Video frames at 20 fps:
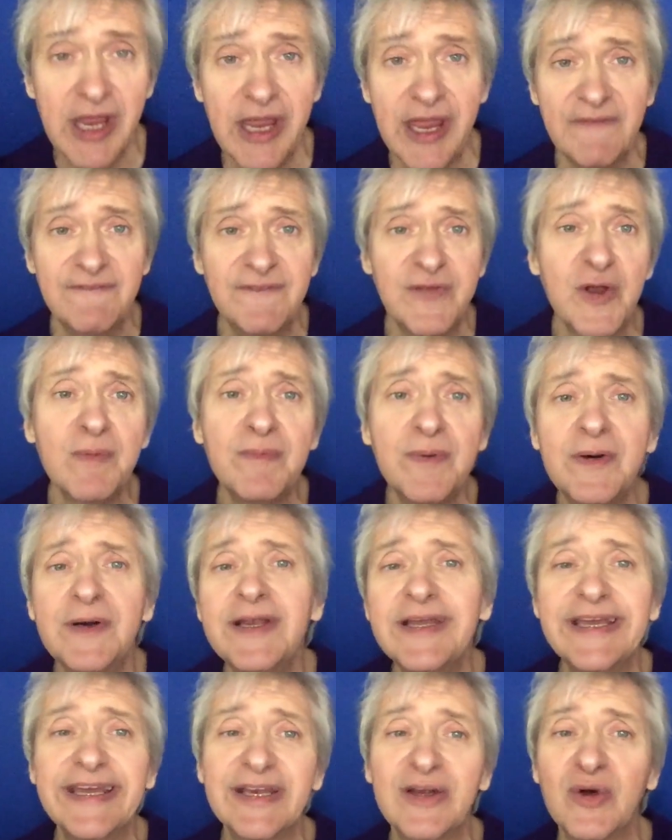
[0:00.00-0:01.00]
if you're
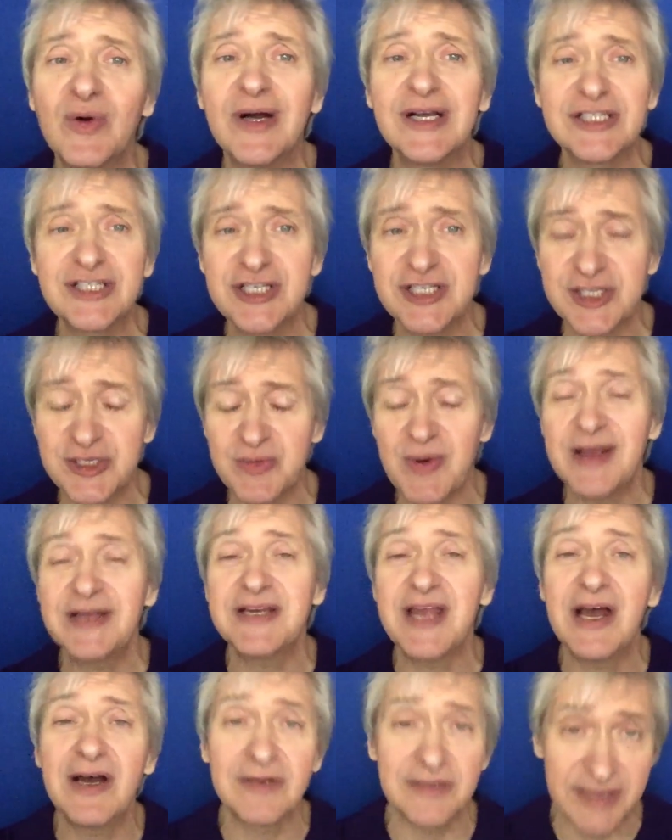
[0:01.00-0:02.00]
putting in questions right
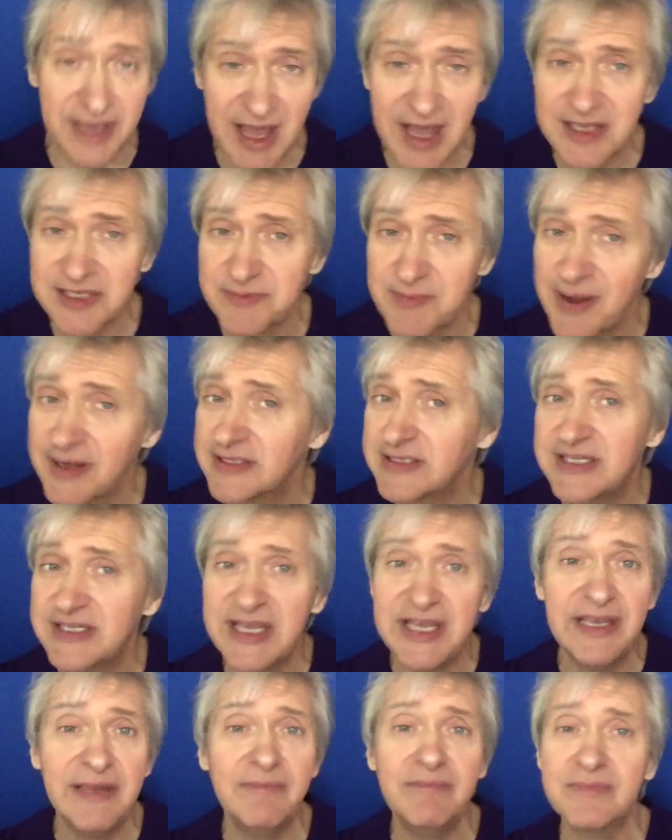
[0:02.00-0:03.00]
now, yes, my
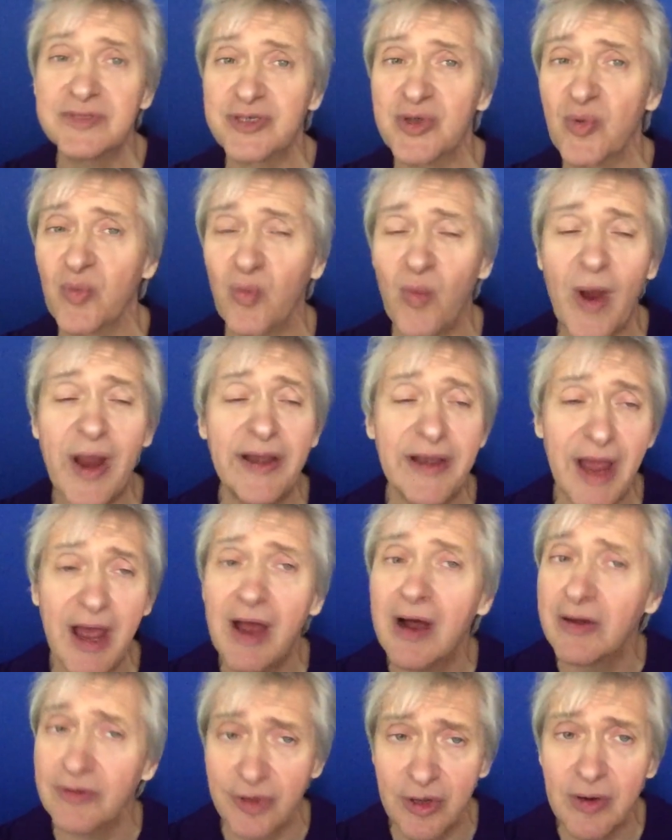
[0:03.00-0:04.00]
teams right
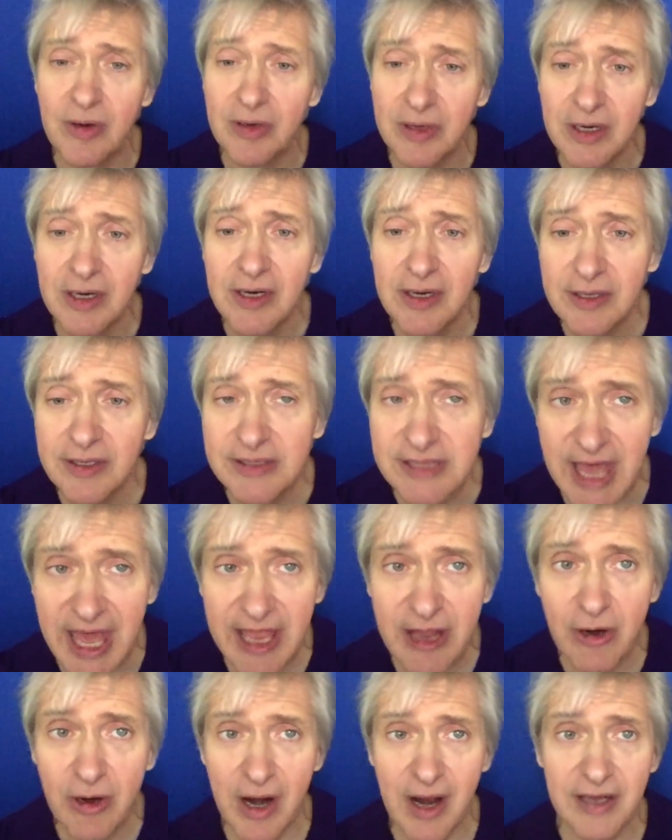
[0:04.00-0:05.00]
now, they're,
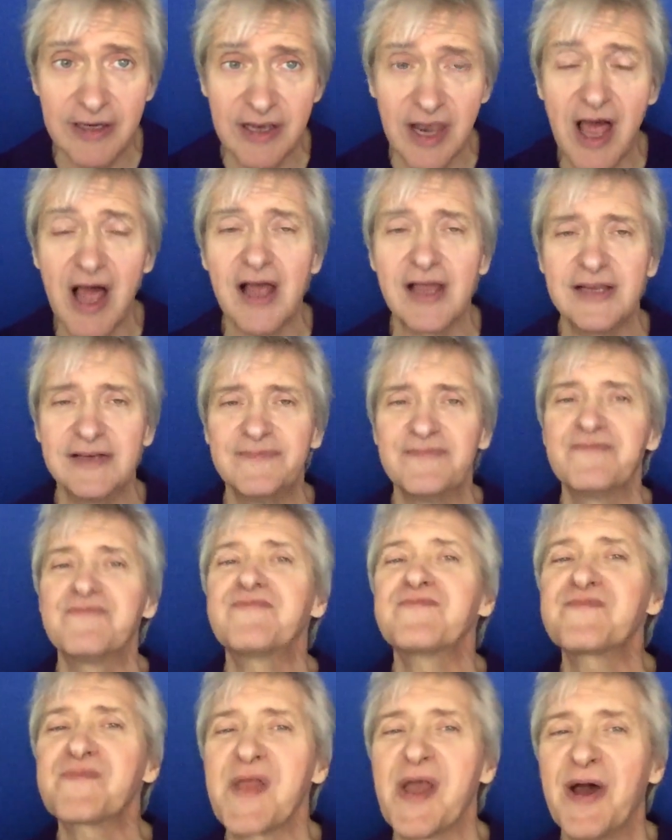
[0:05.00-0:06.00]
they are online
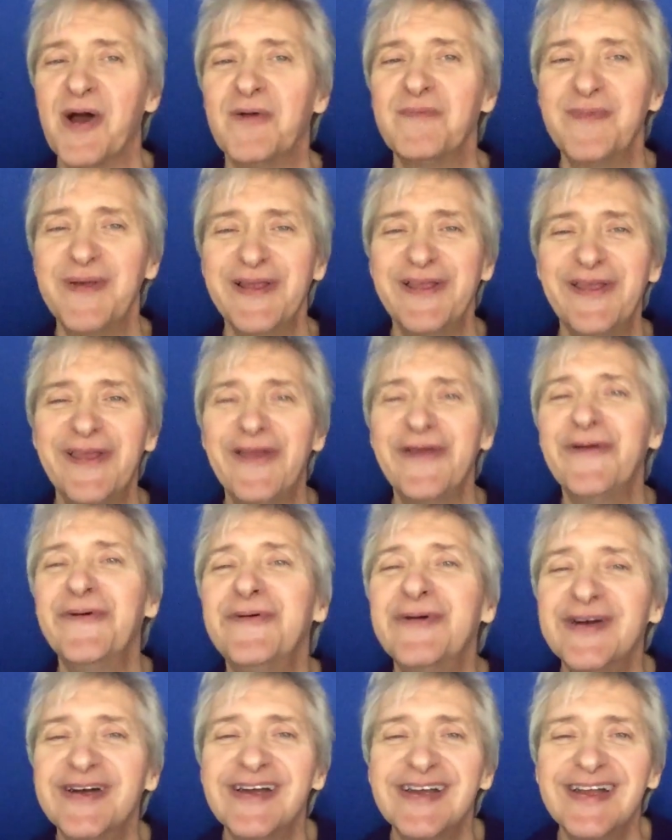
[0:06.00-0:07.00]
helping
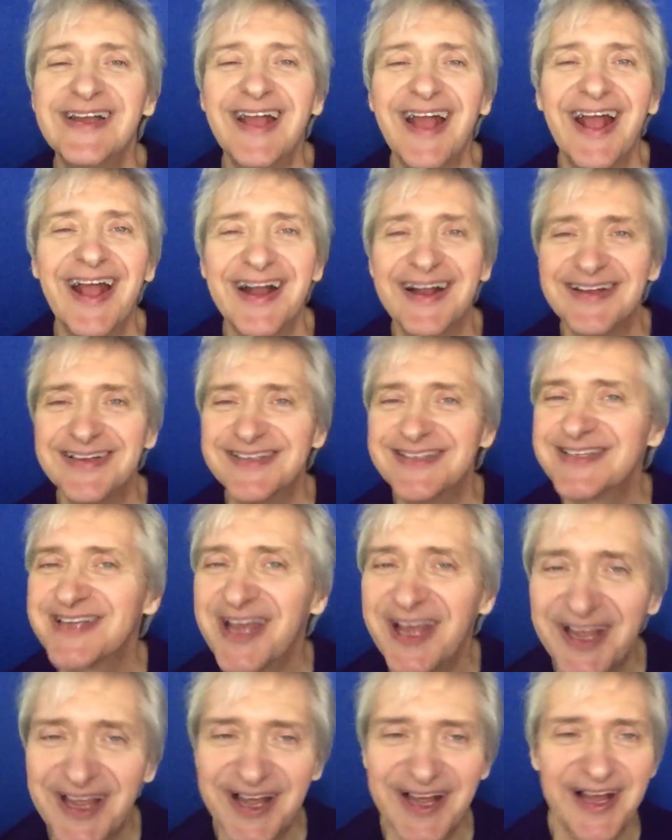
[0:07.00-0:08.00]
you, and
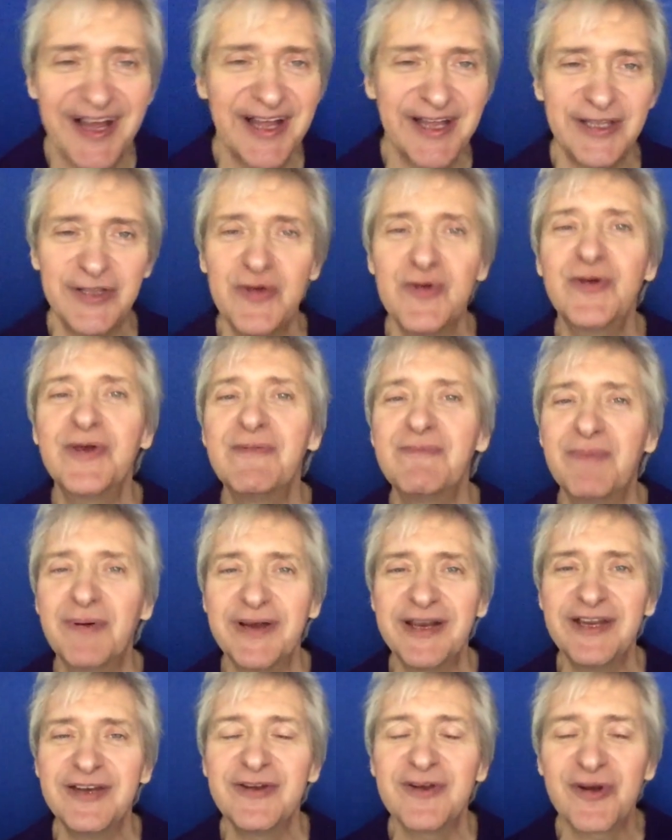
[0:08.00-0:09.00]
uh, you can put
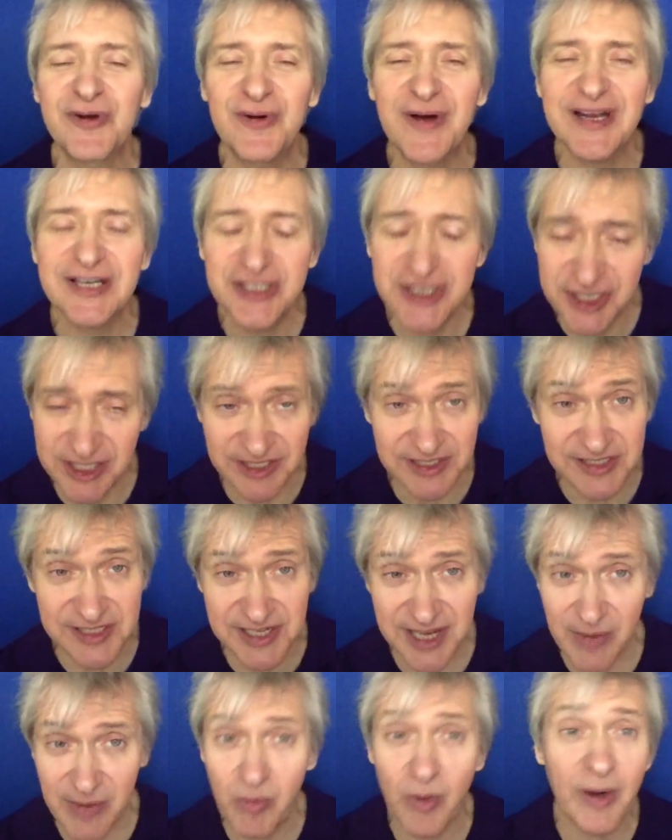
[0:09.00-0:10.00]
in your questions,
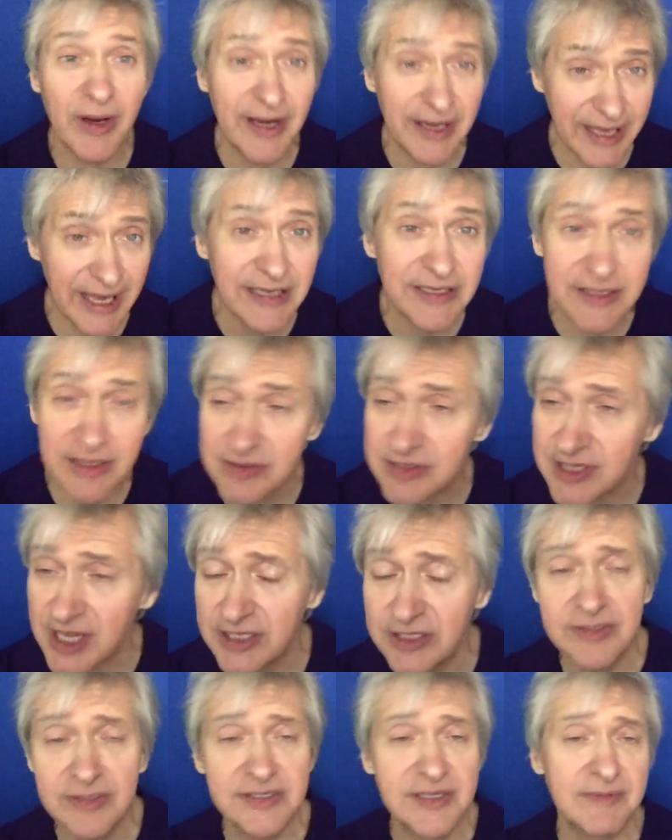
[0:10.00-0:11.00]
and we're going to get to those. I
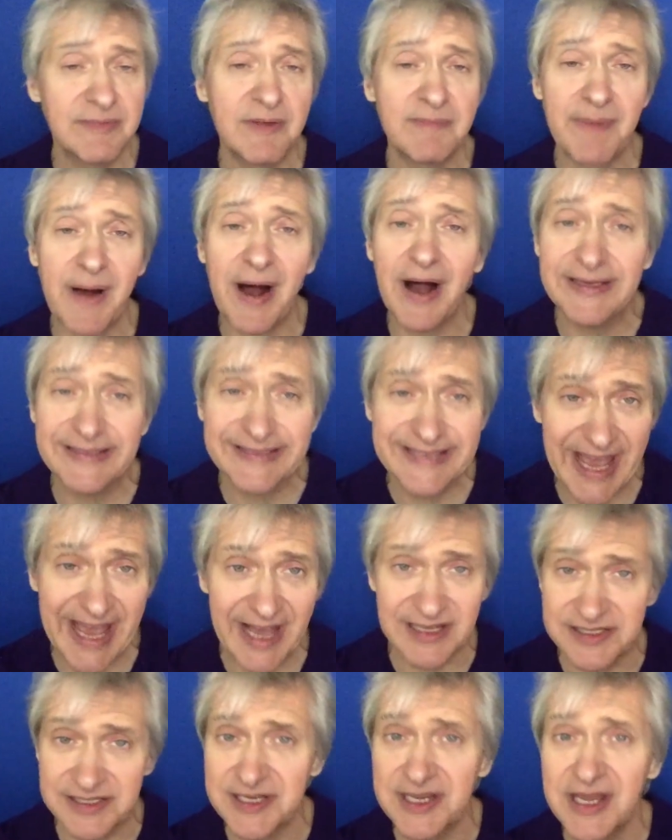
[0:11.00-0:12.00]
use them in
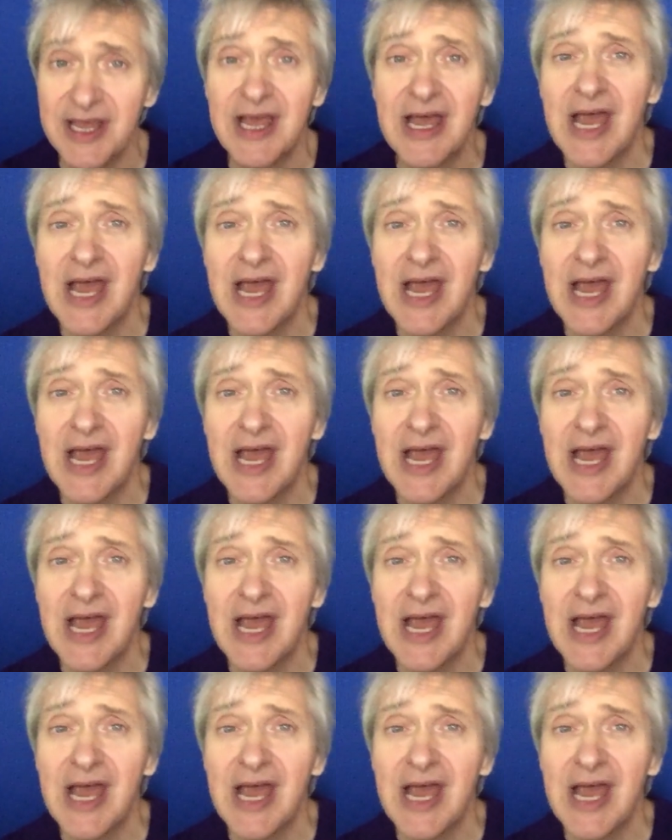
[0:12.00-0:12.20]
podcasts.